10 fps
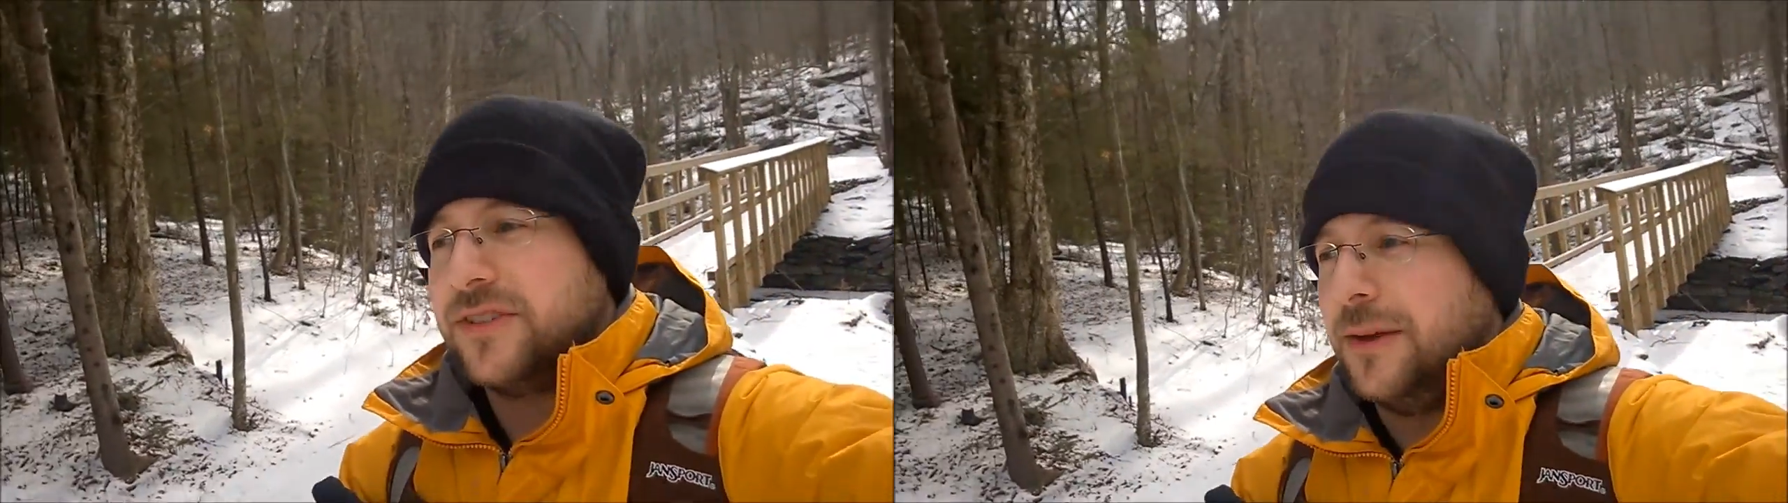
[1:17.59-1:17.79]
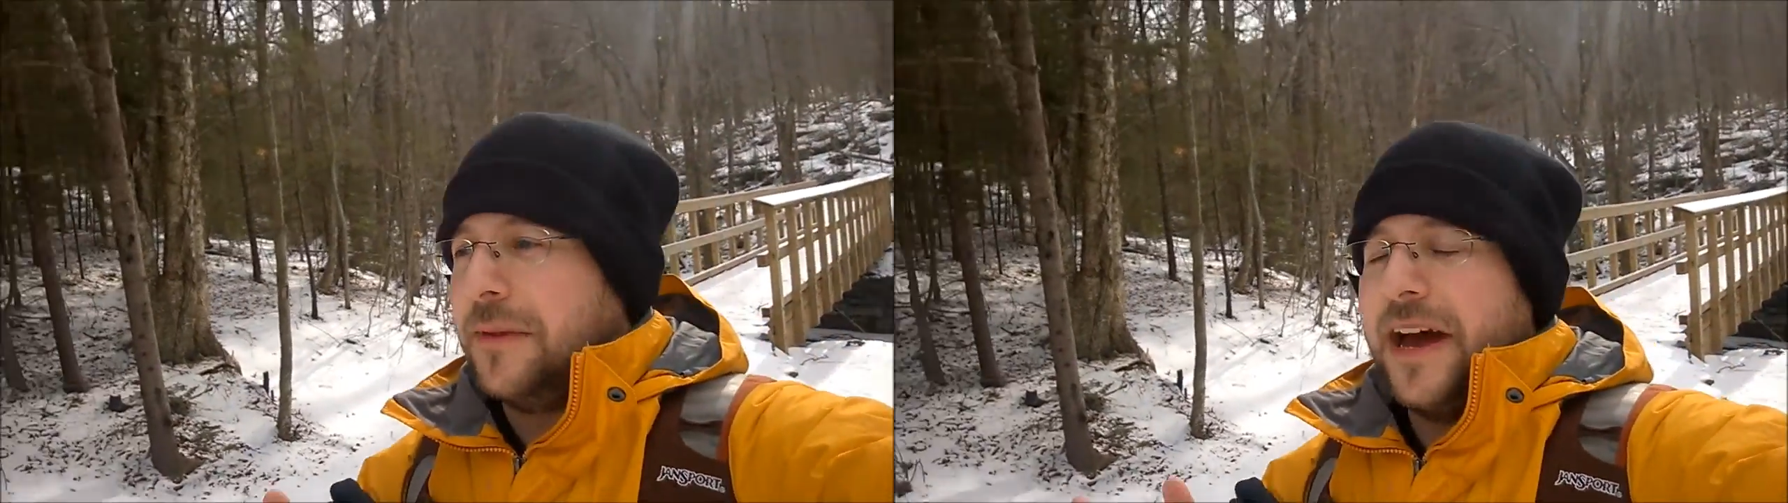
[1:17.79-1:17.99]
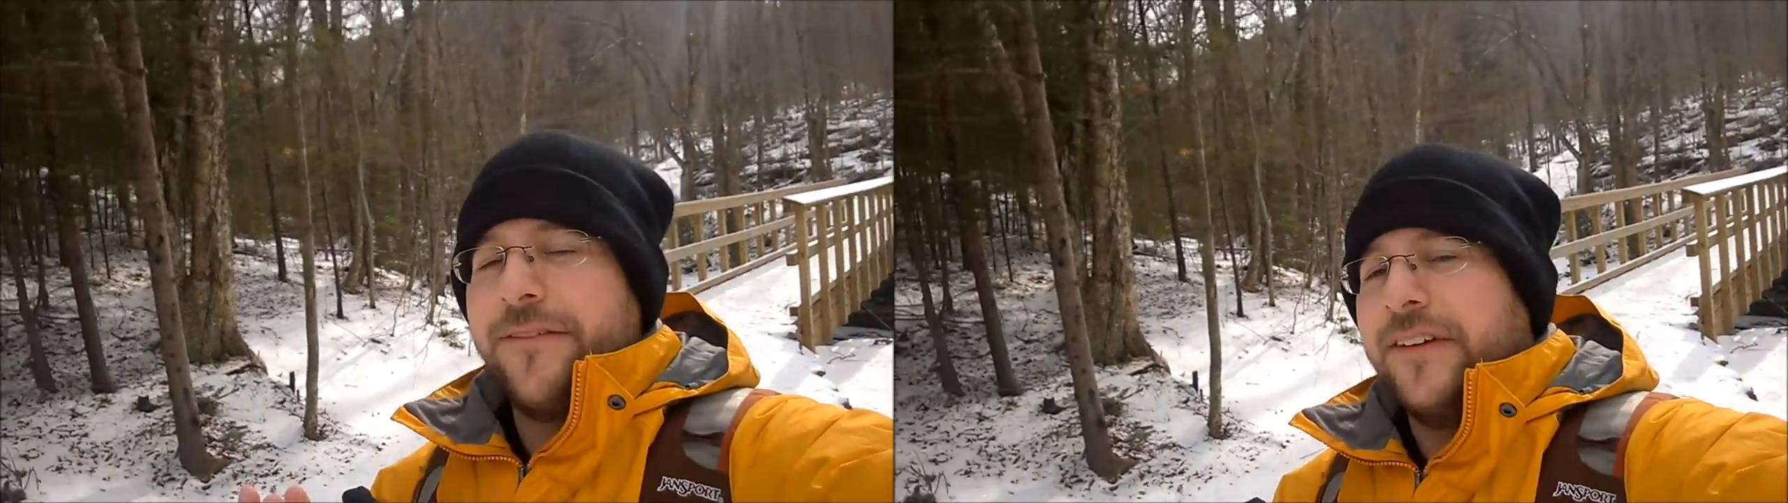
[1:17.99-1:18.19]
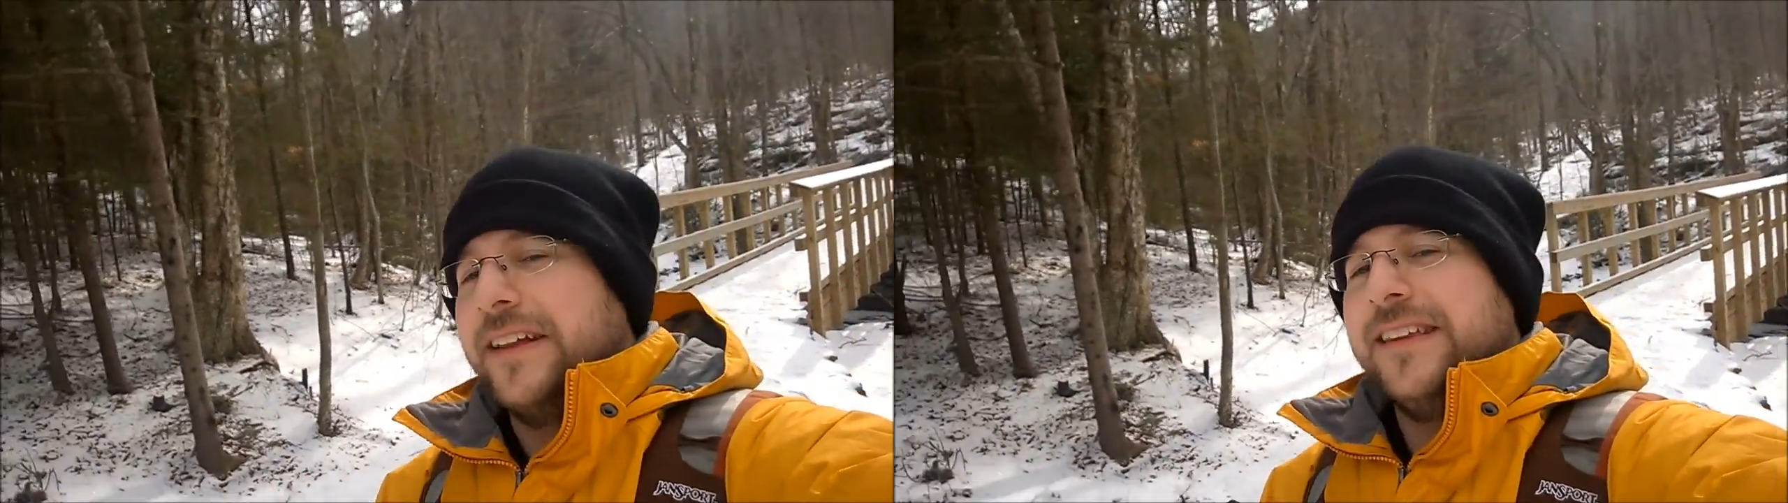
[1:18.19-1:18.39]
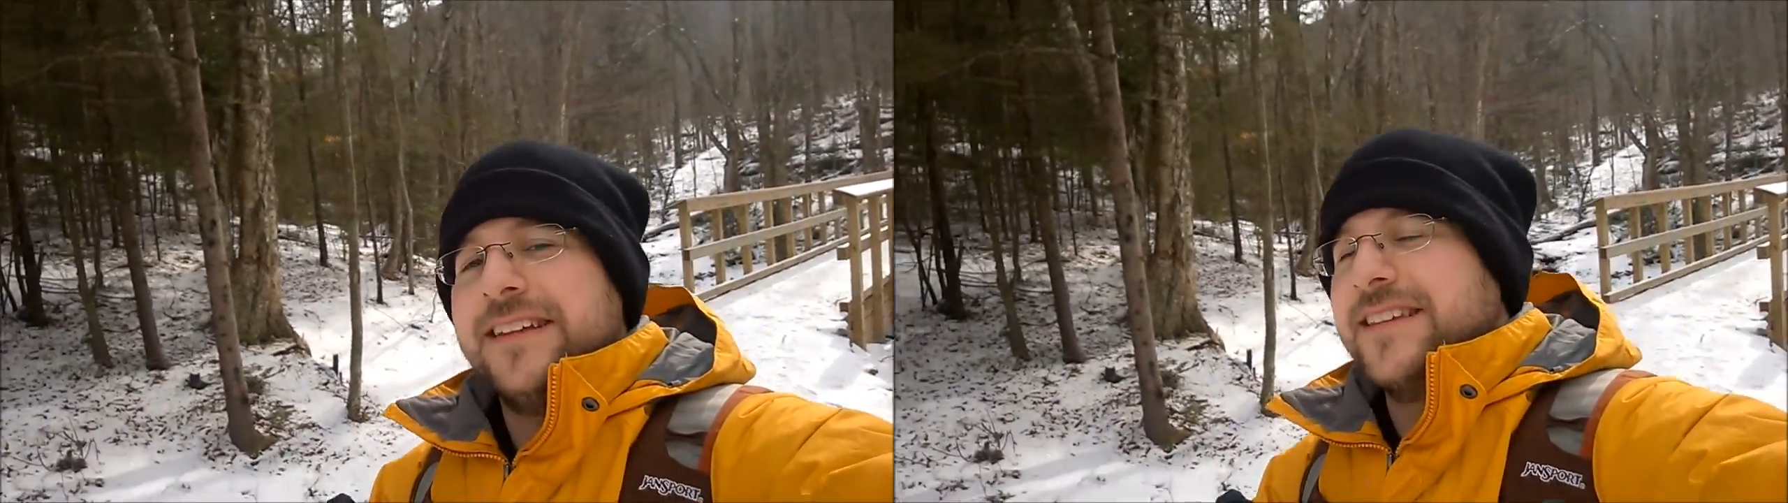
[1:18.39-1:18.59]
something. I
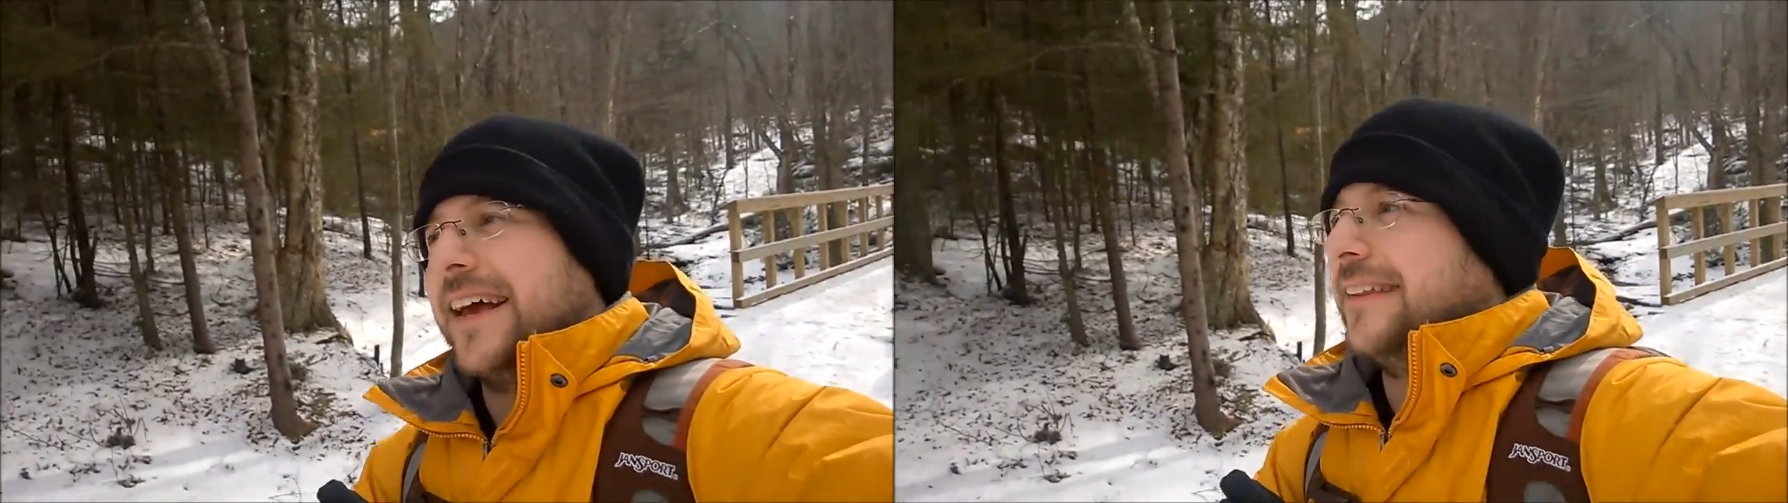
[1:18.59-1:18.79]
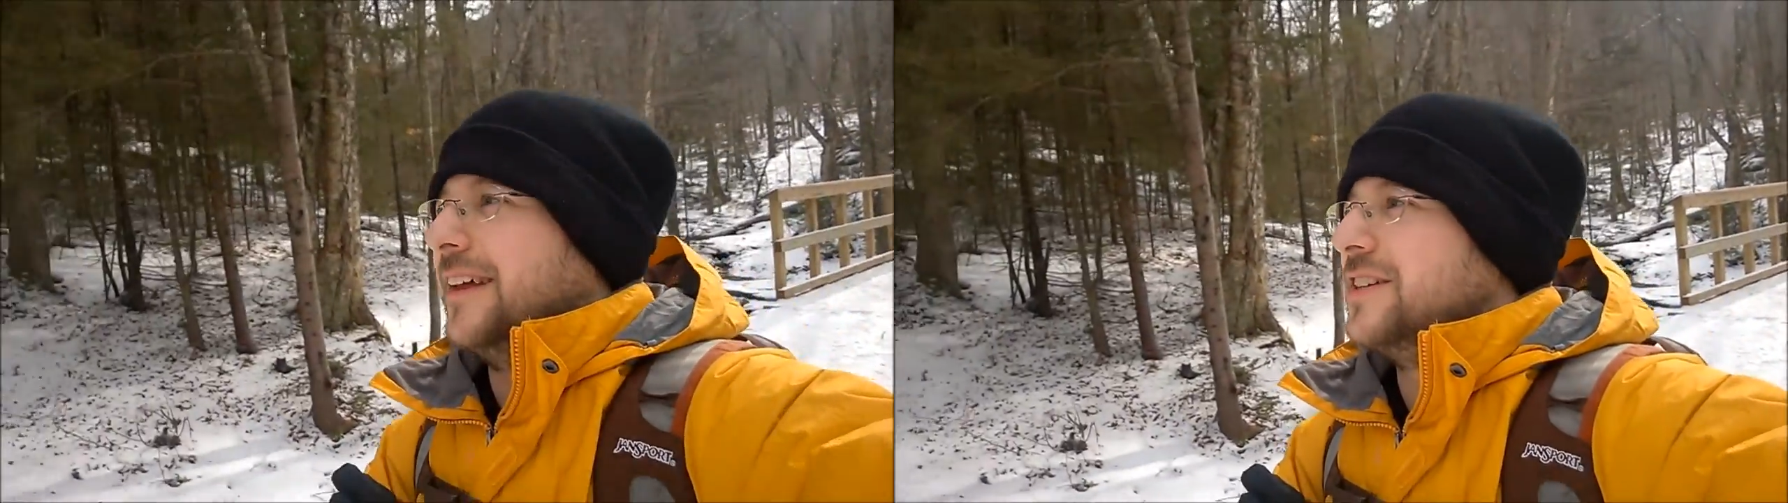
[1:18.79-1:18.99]
forget the exact